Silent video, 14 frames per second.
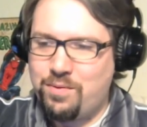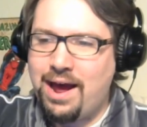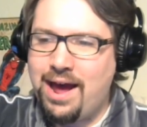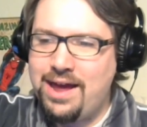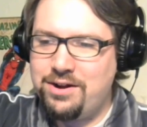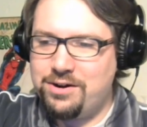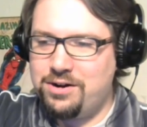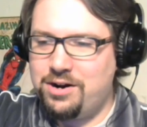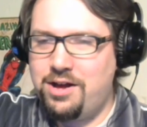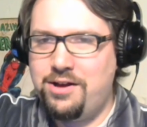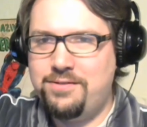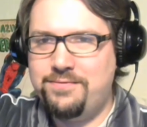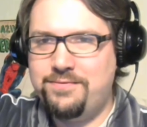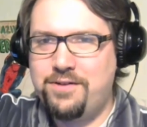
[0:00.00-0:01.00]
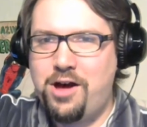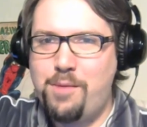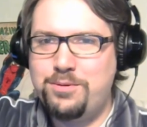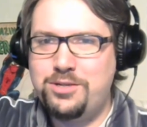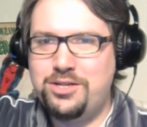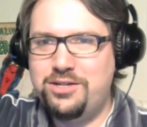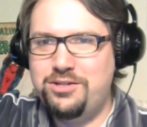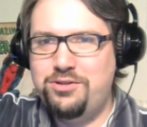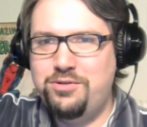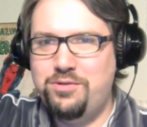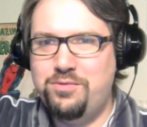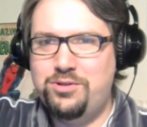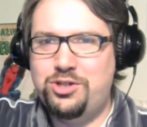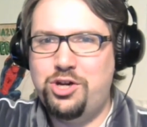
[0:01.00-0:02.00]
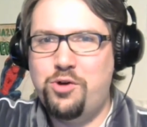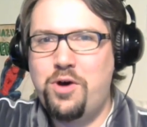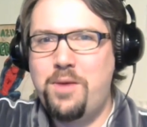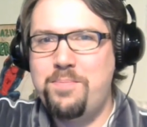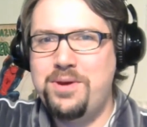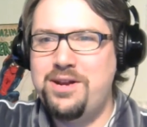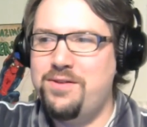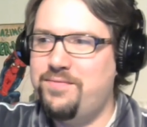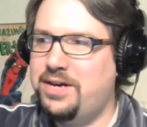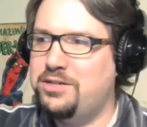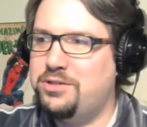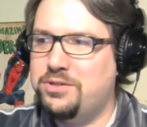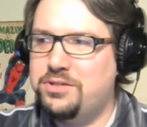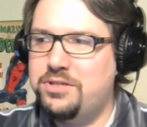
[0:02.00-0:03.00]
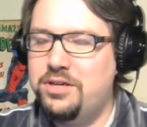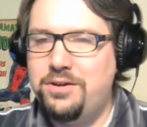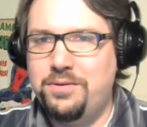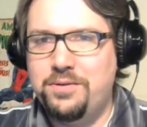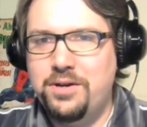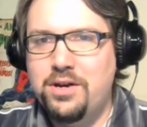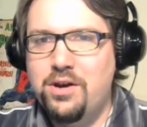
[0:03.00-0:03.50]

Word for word: rider of option to show up in Avengers too